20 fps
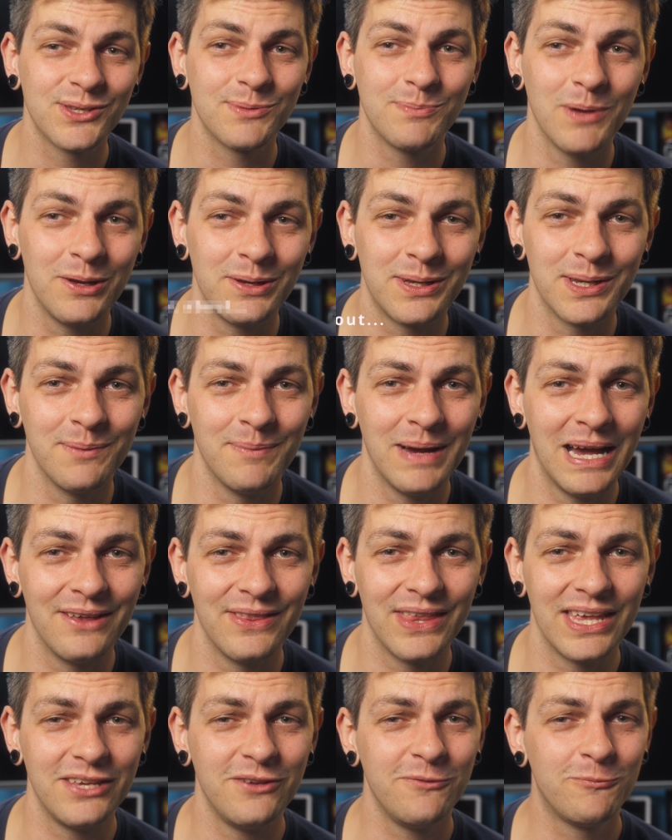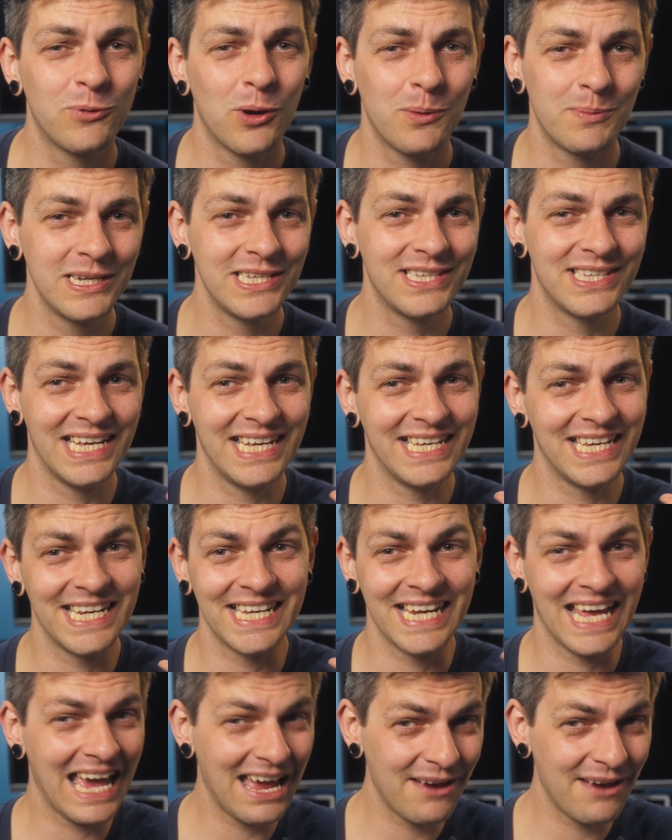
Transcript: spoken about that you've probably seen in